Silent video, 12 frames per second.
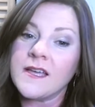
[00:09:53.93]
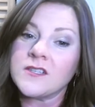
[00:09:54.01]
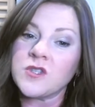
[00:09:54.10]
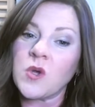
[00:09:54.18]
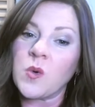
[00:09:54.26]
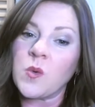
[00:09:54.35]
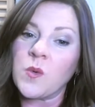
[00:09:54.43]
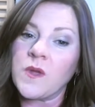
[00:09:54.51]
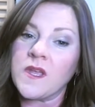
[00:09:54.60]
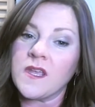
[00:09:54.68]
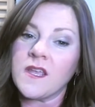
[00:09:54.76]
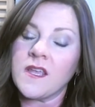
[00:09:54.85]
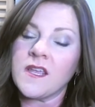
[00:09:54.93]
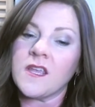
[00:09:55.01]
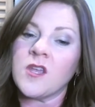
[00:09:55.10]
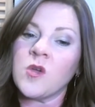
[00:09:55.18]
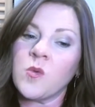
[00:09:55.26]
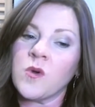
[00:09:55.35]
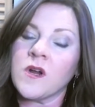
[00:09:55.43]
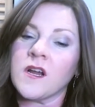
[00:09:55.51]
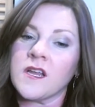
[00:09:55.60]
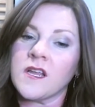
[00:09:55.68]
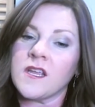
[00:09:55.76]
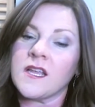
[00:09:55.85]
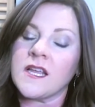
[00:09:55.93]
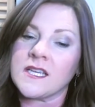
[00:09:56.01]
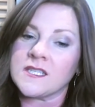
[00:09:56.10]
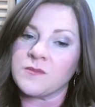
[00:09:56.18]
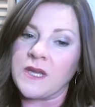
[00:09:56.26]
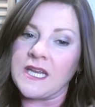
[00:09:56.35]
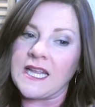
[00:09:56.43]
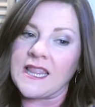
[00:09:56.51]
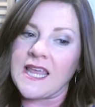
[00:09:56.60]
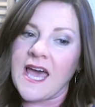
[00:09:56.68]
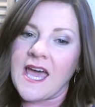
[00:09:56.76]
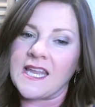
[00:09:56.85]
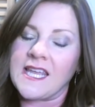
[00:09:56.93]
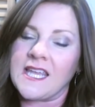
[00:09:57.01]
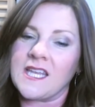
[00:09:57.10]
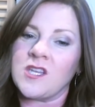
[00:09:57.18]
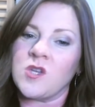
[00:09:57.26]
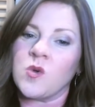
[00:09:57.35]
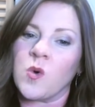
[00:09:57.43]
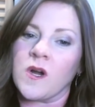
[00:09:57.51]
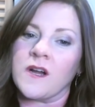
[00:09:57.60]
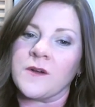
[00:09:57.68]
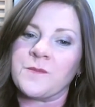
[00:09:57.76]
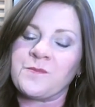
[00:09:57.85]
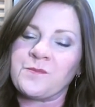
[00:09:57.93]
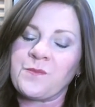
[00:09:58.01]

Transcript: So you were explaining that in your